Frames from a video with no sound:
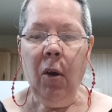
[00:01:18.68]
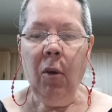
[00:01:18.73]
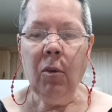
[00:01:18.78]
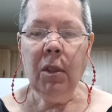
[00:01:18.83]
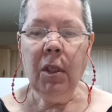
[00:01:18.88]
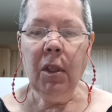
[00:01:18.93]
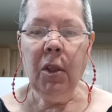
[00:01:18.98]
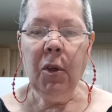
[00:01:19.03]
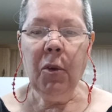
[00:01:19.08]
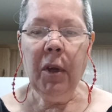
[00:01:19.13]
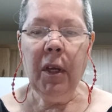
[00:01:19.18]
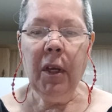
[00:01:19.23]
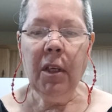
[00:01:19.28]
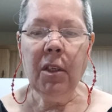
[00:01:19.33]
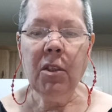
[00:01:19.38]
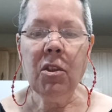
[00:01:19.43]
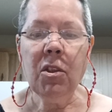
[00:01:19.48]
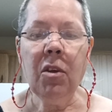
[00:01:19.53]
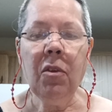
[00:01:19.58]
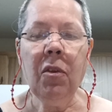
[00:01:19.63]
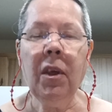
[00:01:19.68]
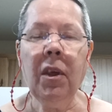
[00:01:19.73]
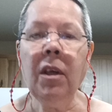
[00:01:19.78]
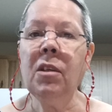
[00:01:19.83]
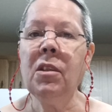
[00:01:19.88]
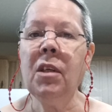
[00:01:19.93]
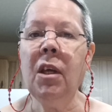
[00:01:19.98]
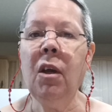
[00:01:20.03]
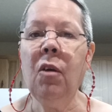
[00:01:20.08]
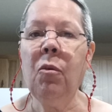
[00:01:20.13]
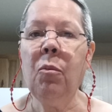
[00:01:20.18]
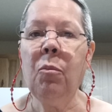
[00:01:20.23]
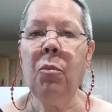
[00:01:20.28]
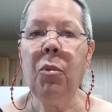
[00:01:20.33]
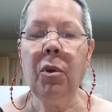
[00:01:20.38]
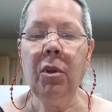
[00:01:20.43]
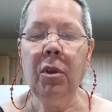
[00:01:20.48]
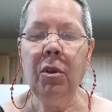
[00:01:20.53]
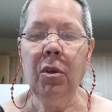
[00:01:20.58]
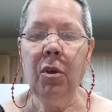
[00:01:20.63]
Only the greatest things hail from
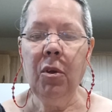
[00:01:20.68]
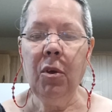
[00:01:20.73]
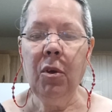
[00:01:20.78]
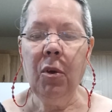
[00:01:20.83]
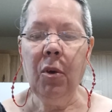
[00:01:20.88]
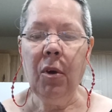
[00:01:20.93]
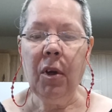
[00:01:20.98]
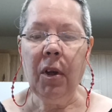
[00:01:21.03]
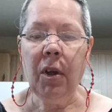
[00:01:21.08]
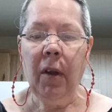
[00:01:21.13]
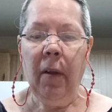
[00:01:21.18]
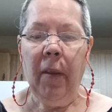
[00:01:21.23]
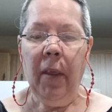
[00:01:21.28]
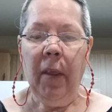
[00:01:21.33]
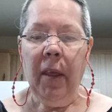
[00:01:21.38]
Brooklyn, New York,